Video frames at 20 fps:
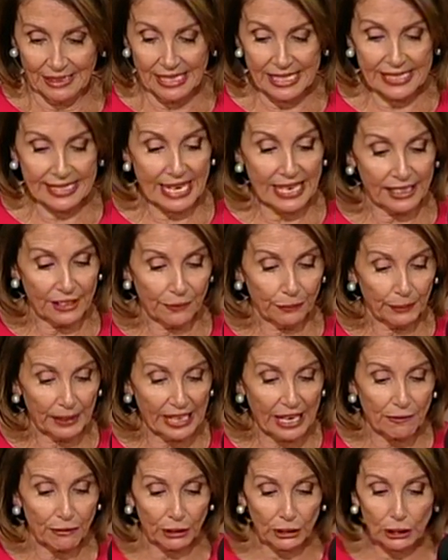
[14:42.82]
He said, If
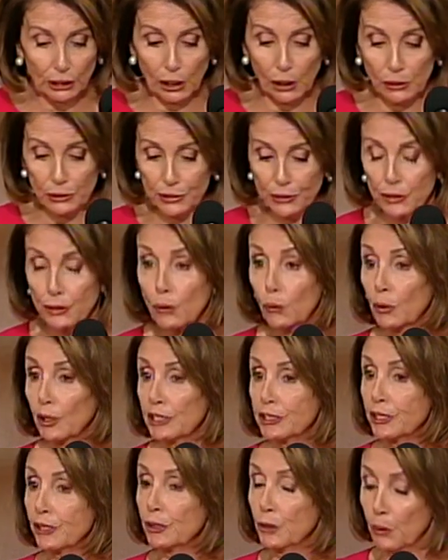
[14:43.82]
we ever close the
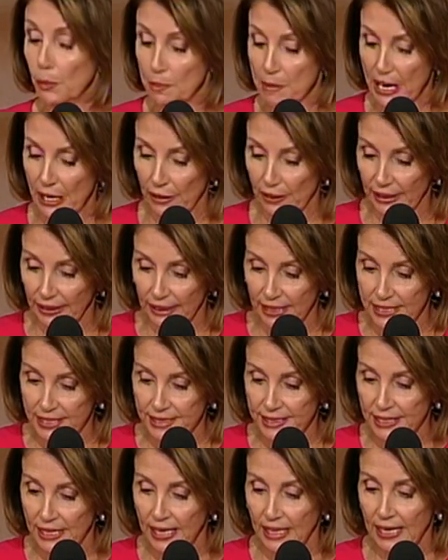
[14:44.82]
door to new
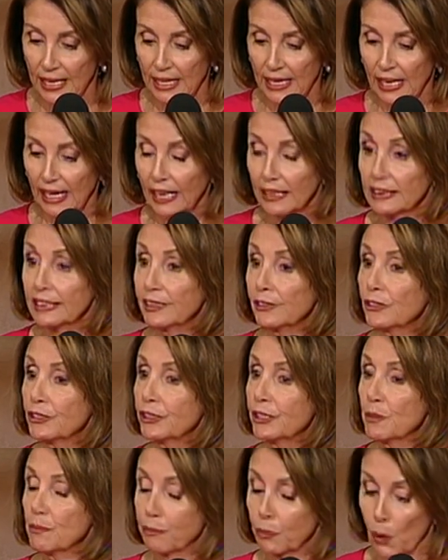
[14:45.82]
Americans, our
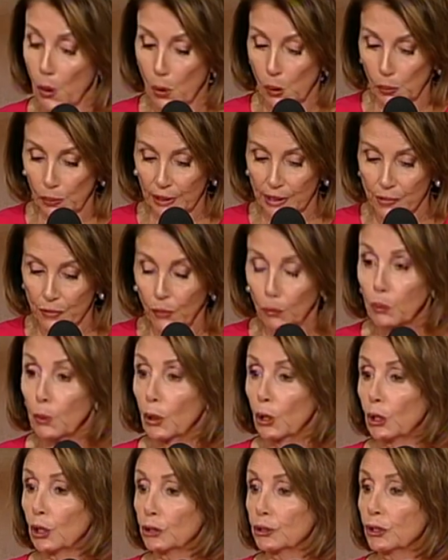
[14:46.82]
leadership role in the
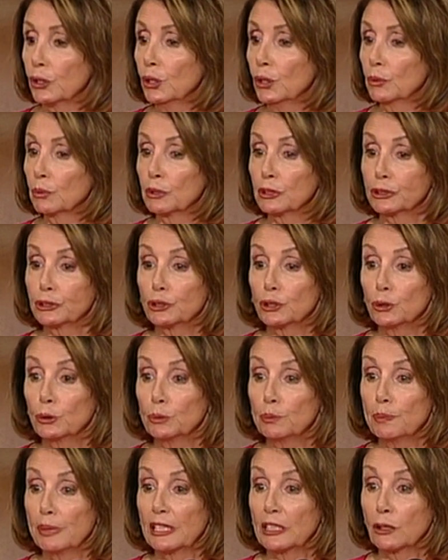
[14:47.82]
world will
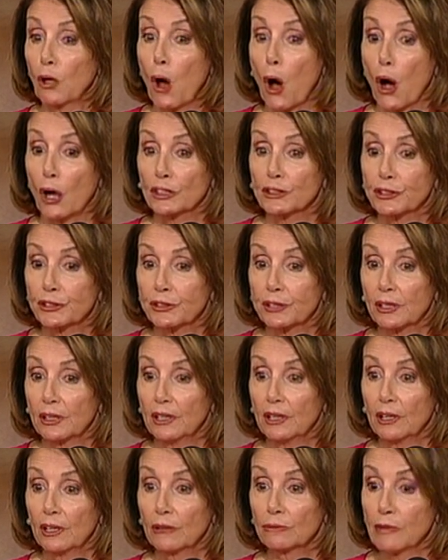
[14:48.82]
soon be lost.
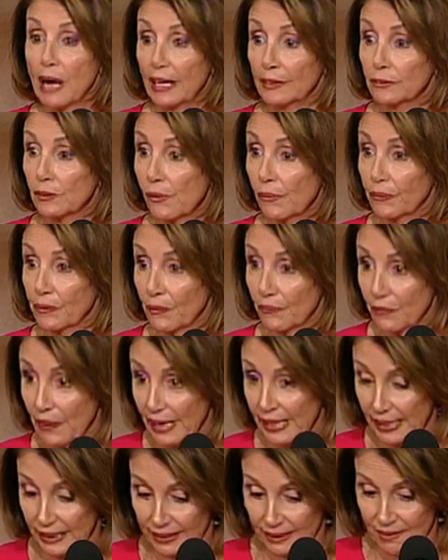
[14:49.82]
Ronald
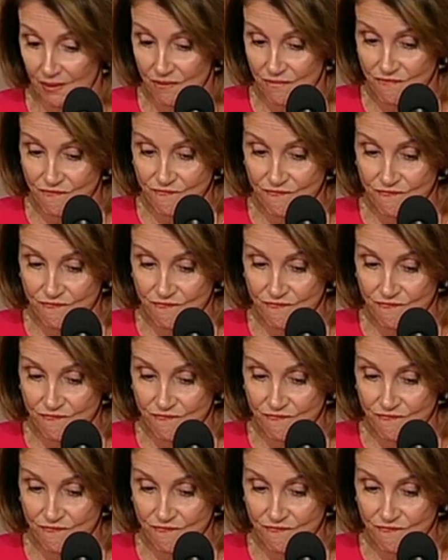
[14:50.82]
Reagan.